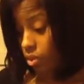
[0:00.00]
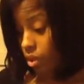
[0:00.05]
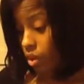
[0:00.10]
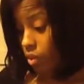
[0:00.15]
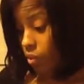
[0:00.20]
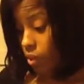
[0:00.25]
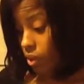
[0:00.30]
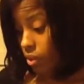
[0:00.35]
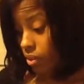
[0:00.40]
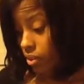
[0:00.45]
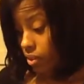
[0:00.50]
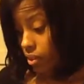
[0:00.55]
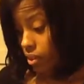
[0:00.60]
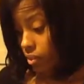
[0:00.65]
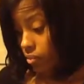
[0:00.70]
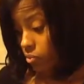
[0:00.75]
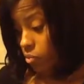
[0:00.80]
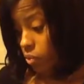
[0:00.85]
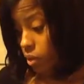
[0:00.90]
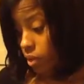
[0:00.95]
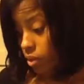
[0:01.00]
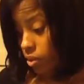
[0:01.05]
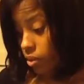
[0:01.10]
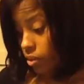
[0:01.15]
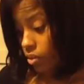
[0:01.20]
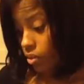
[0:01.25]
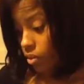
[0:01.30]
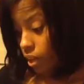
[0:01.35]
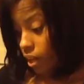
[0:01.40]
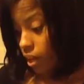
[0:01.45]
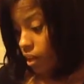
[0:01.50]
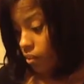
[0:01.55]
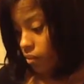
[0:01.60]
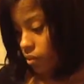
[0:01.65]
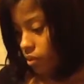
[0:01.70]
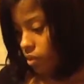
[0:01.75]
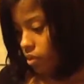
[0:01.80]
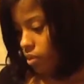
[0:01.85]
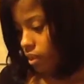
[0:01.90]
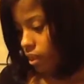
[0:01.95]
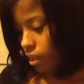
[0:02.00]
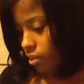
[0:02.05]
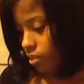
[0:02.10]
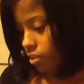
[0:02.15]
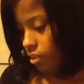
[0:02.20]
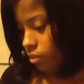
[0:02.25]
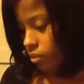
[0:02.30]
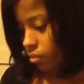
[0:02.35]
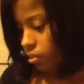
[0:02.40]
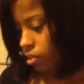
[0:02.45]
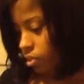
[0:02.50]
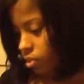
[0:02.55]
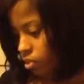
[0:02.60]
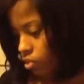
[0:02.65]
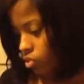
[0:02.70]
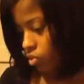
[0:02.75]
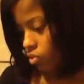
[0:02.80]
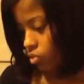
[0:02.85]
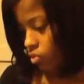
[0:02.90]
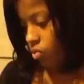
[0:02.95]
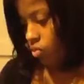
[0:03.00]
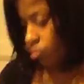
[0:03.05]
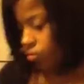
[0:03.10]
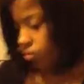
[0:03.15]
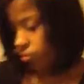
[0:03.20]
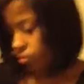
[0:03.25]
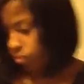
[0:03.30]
All right then. Well, I have a little activity to show you.